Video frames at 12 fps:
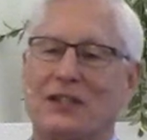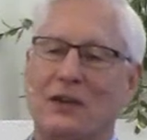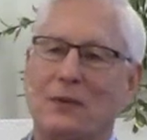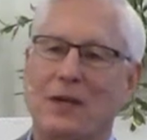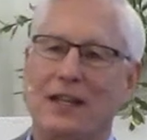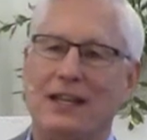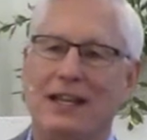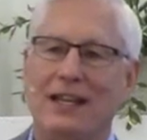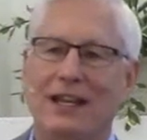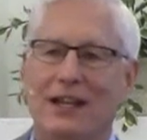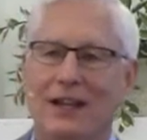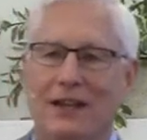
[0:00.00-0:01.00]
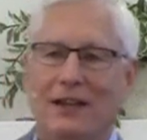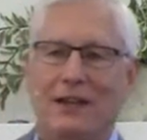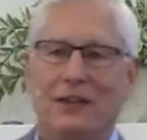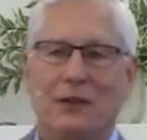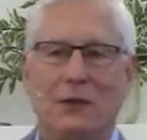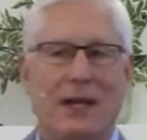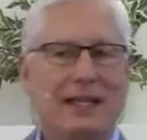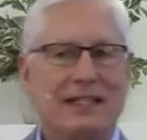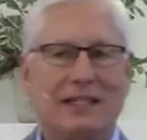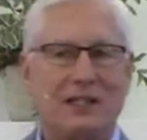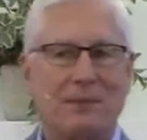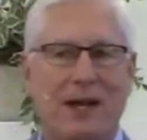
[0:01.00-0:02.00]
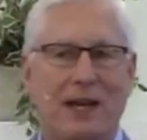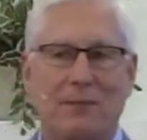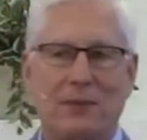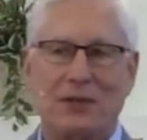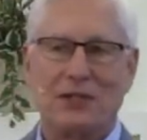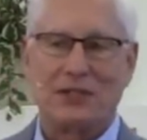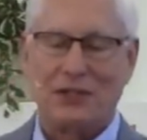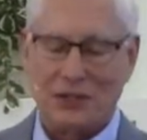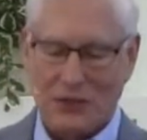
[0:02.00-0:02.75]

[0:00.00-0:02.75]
or are we the grace inspired person